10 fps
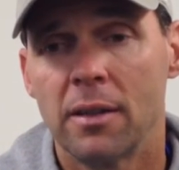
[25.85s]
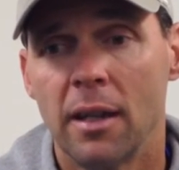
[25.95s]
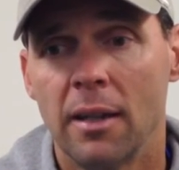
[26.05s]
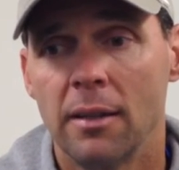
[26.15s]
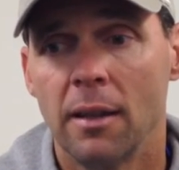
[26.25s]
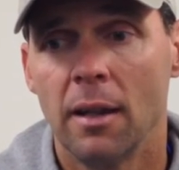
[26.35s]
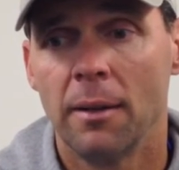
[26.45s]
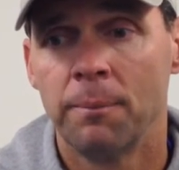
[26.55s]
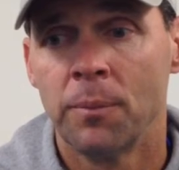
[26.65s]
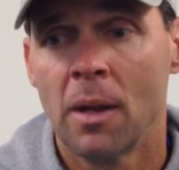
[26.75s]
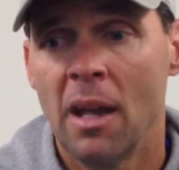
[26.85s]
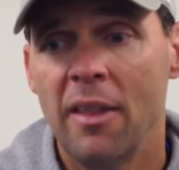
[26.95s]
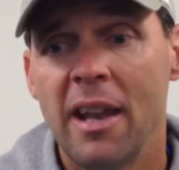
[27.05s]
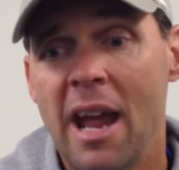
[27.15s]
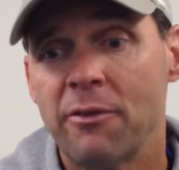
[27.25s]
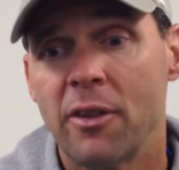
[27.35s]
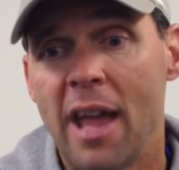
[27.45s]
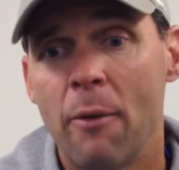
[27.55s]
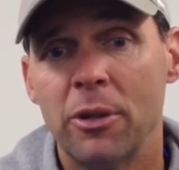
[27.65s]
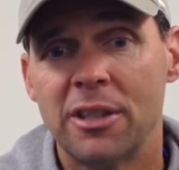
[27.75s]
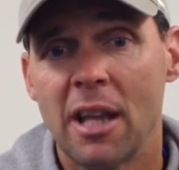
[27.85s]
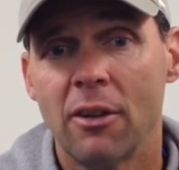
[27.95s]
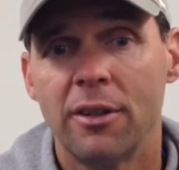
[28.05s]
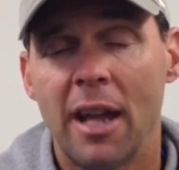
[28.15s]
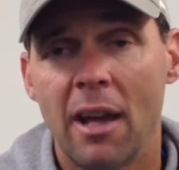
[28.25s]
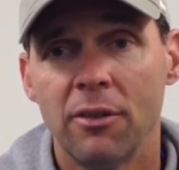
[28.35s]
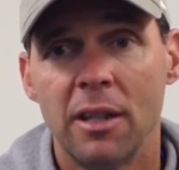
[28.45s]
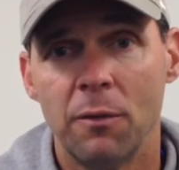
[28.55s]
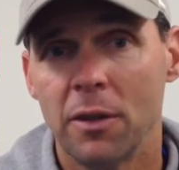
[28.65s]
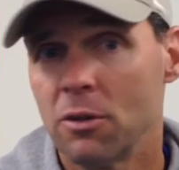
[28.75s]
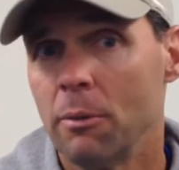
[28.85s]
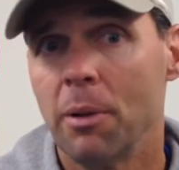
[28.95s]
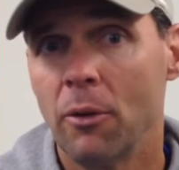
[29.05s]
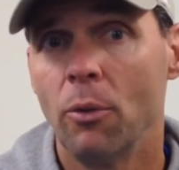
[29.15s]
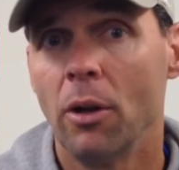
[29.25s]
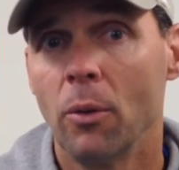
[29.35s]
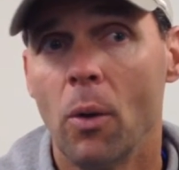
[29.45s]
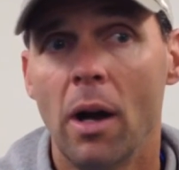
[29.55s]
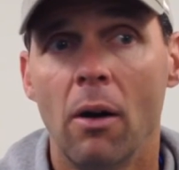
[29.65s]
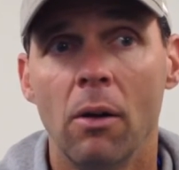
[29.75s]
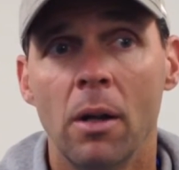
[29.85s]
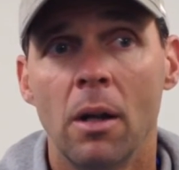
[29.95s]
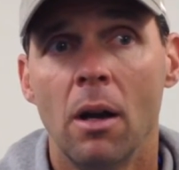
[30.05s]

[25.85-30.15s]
And then after that, we settled down defensively and played really well.